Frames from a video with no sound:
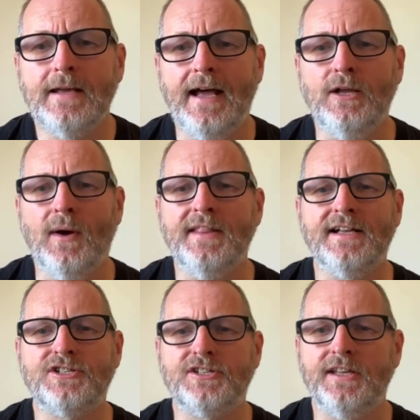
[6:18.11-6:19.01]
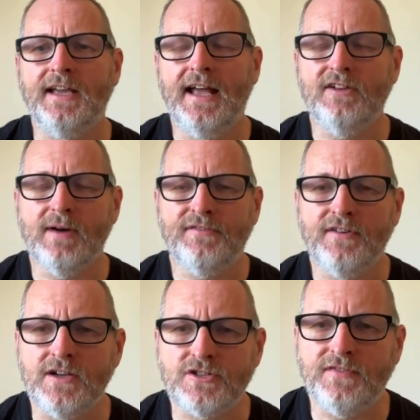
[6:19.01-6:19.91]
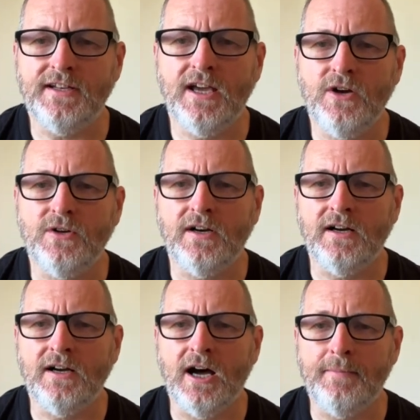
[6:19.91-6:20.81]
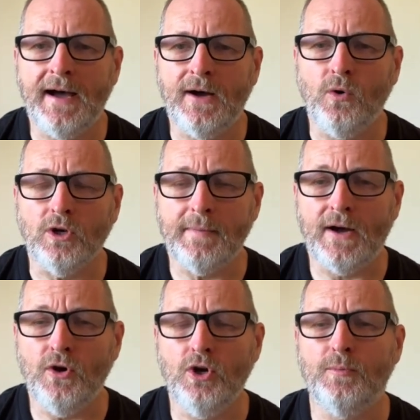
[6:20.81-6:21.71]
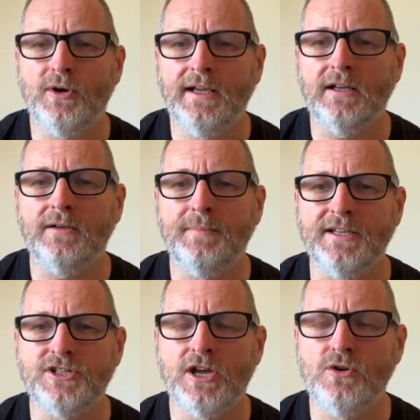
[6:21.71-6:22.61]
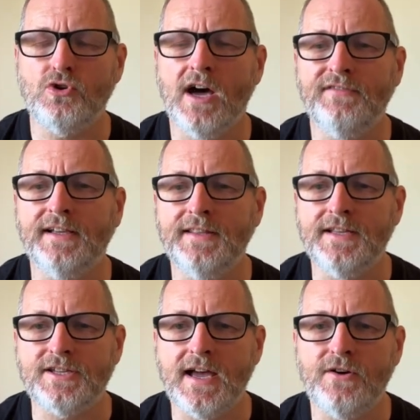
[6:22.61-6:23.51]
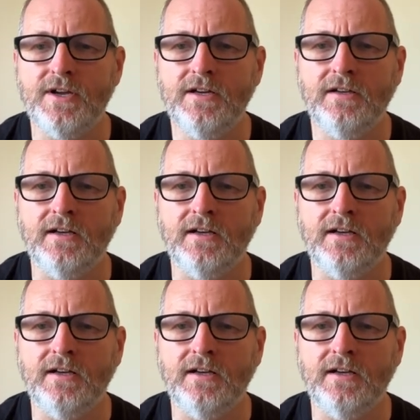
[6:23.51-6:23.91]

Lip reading: Anyway, that's the end of my first video all about Ubering and PCO driving in this area,